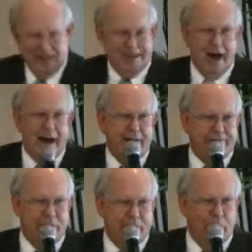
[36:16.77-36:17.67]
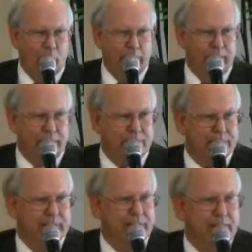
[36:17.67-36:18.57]
God, I feel the Holy
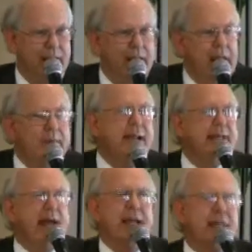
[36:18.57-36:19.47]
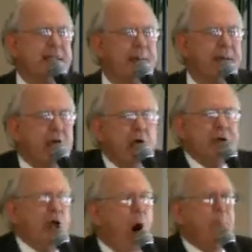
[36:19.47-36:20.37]
Ghost. Let me tell you something.
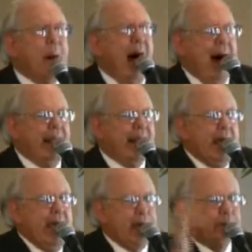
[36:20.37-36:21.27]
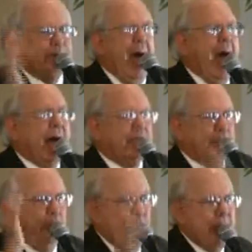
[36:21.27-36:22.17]
Nobody is past
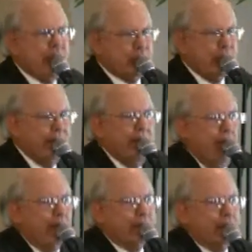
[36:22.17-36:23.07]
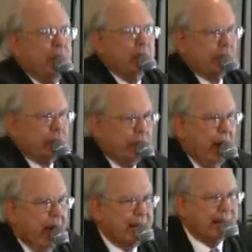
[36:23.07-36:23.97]
the reach of Jesus
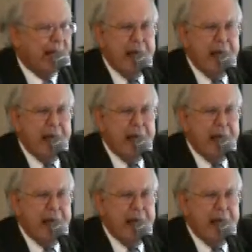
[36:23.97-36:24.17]
Christ.